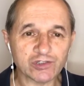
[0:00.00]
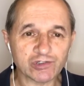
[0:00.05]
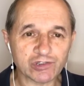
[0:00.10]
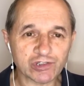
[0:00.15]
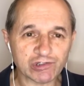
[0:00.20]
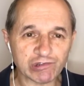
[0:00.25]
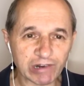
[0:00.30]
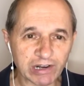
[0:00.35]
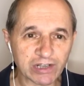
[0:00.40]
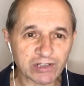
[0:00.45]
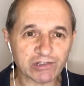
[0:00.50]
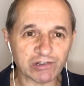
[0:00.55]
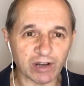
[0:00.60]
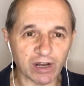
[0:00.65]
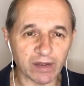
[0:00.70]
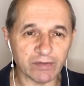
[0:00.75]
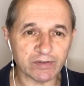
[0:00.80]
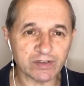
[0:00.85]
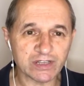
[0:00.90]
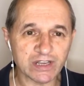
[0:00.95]
truck
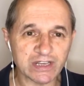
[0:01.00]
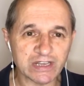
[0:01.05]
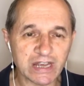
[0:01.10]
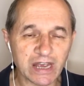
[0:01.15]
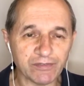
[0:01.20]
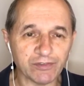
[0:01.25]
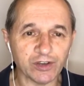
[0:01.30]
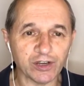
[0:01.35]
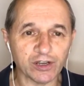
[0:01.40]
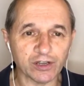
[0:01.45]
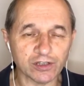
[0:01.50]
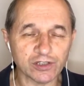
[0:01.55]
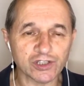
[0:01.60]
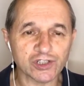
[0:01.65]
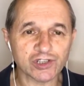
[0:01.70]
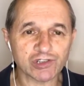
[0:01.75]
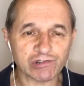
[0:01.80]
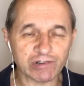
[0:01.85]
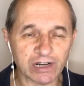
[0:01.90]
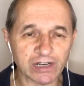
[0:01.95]
drivers, these heavy
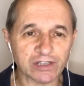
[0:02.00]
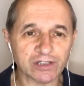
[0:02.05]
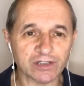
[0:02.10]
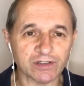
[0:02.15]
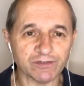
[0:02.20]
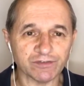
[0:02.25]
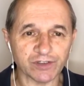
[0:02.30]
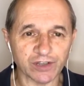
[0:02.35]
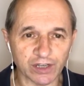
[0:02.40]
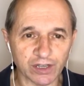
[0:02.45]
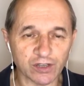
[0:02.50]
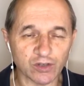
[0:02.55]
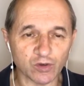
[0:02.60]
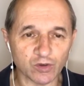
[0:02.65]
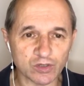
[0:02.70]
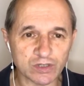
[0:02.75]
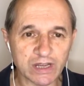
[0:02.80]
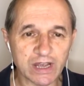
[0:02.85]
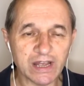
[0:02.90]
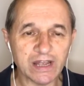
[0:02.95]
goods truck
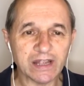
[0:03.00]
vehicles,